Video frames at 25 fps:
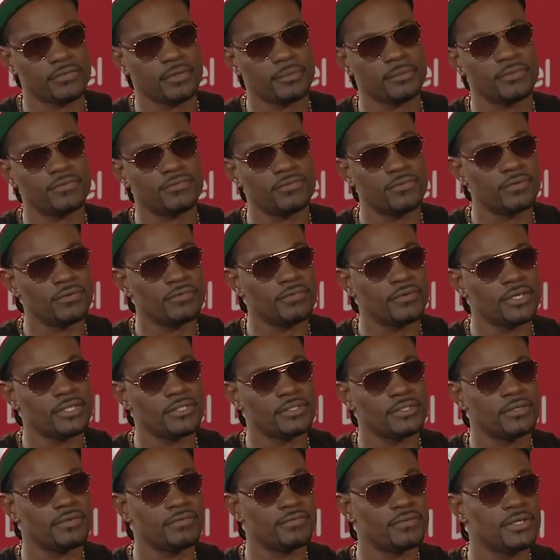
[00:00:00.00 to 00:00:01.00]
from your full voice
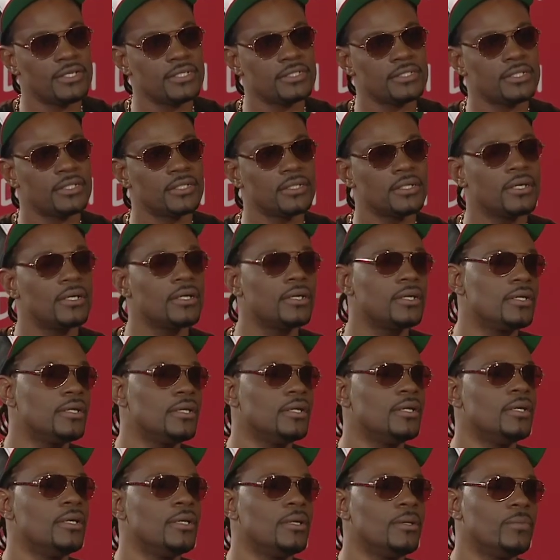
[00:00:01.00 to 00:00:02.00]
to your falsetto.
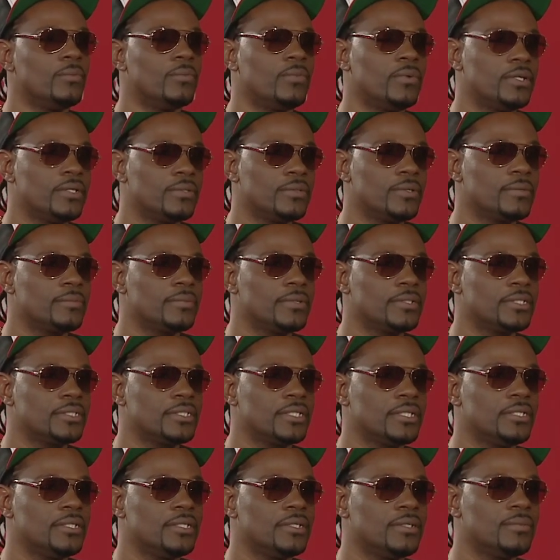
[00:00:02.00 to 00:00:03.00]
Why you work on it
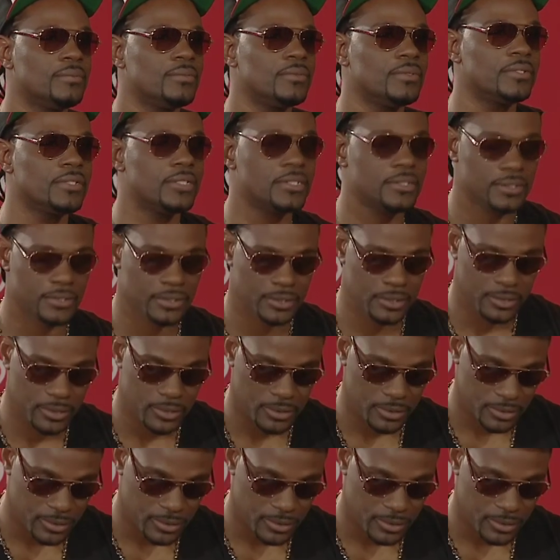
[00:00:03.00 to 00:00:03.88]
a little more and thing.